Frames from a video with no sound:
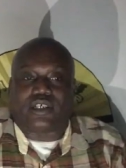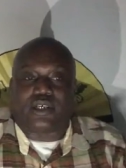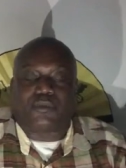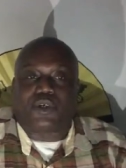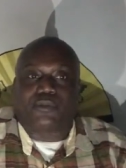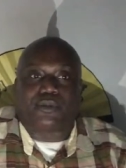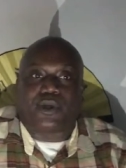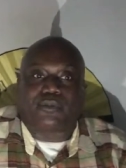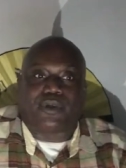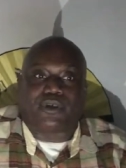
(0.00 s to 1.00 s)
Come on,
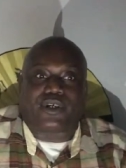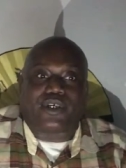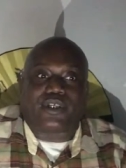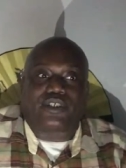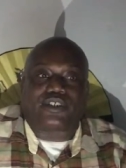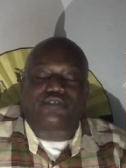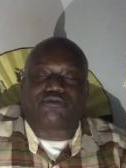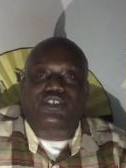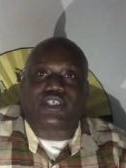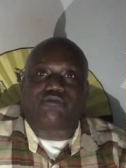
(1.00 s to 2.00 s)
America, this is
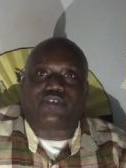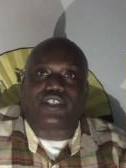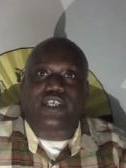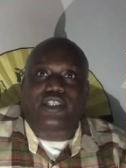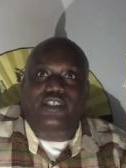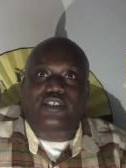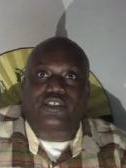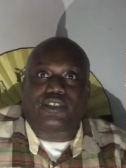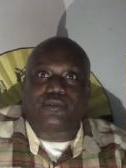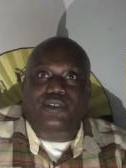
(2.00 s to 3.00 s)
getting ridiculous.
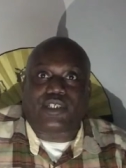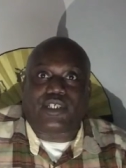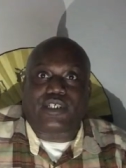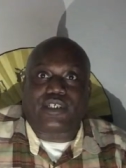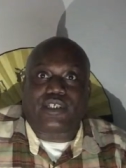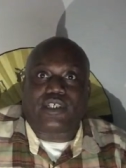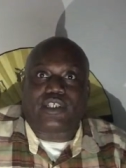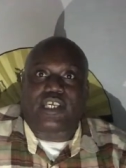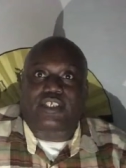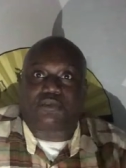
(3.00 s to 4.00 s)
You know what I'm saying?
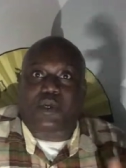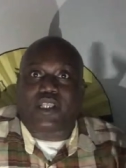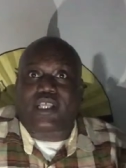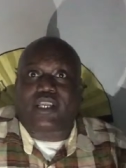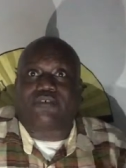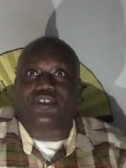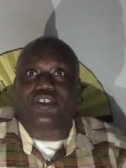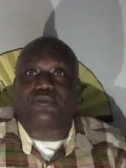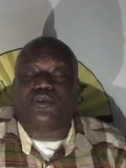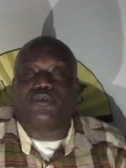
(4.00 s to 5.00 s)
That's why a lot of us
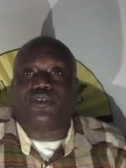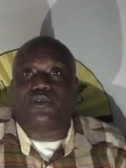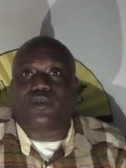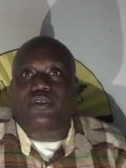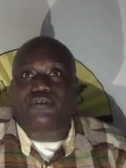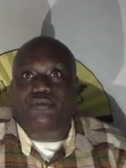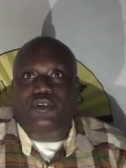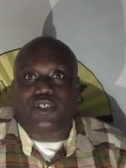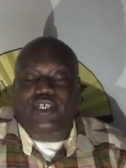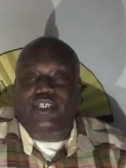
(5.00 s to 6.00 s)
are moving away from the
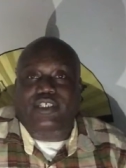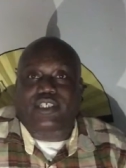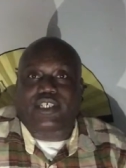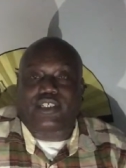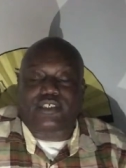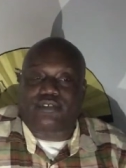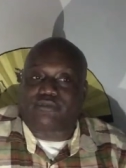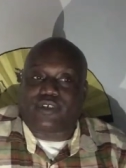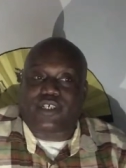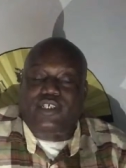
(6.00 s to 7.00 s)
United States.
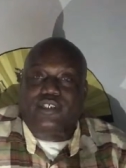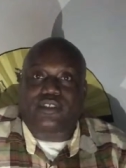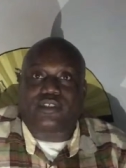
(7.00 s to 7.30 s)
Fuck it.